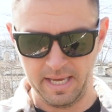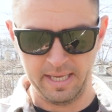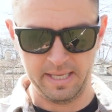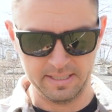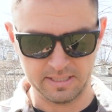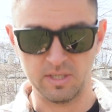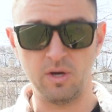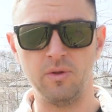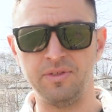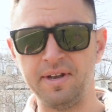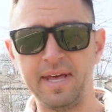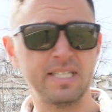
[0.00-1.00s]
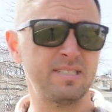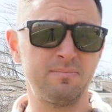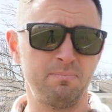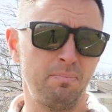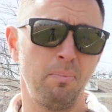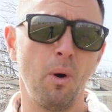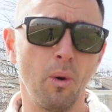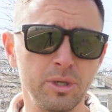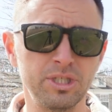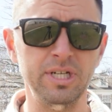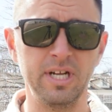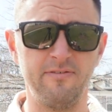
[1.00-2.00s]
And so the next
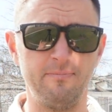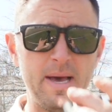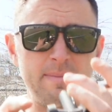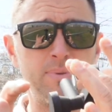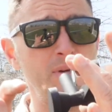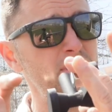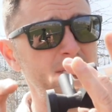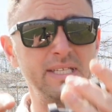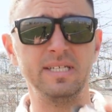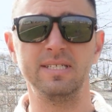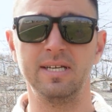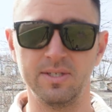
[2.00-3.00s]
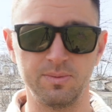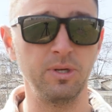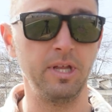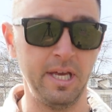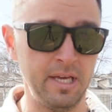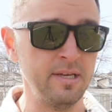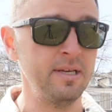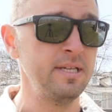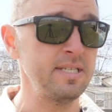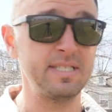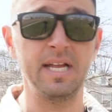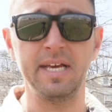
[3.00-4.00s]
portion of my building this is really
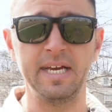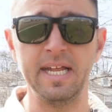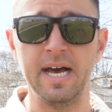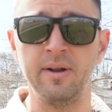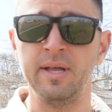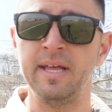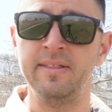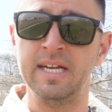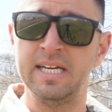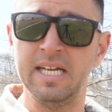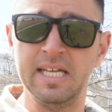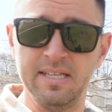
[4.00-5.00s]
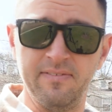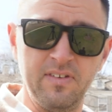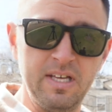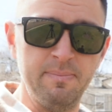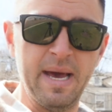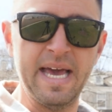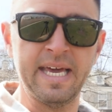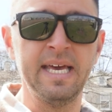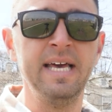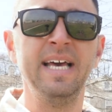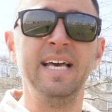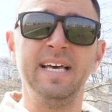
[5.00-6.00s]
sending it out and then getting the feedback
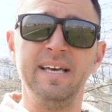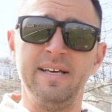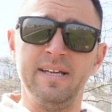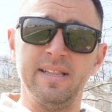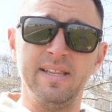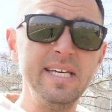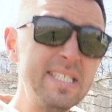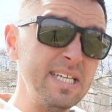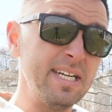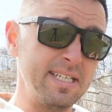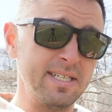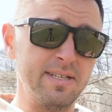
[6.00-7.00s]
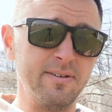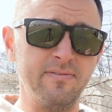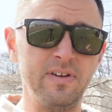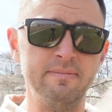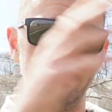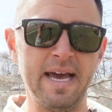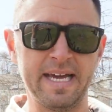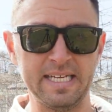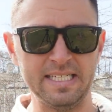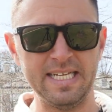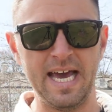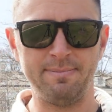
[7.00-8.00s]
listening to their feedback
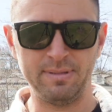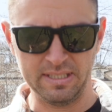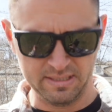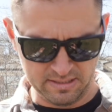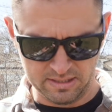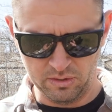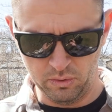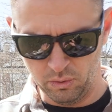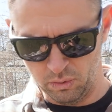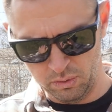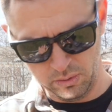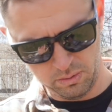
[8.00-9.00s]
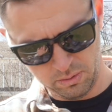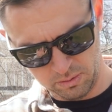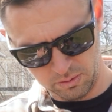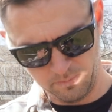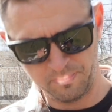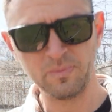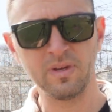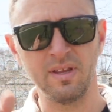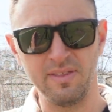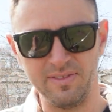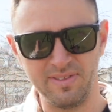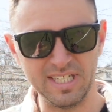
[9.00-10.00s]
and adapting to
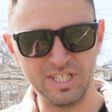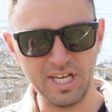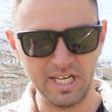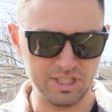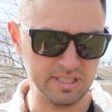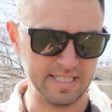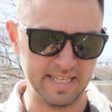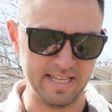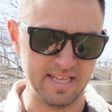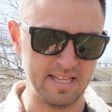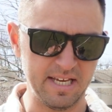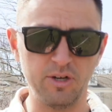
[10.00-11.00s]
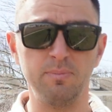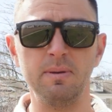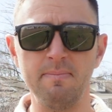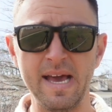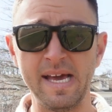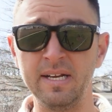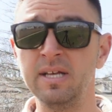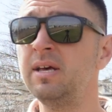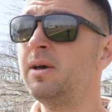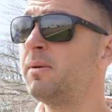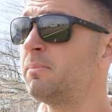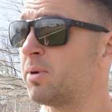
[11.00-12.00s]
the changes that they think could be made,
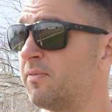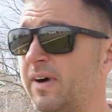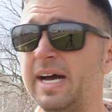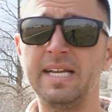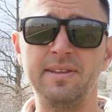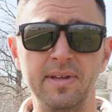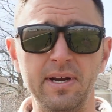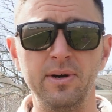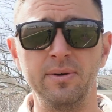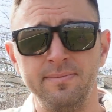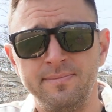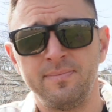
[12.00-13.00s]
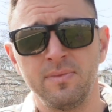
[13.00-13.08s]
provided they're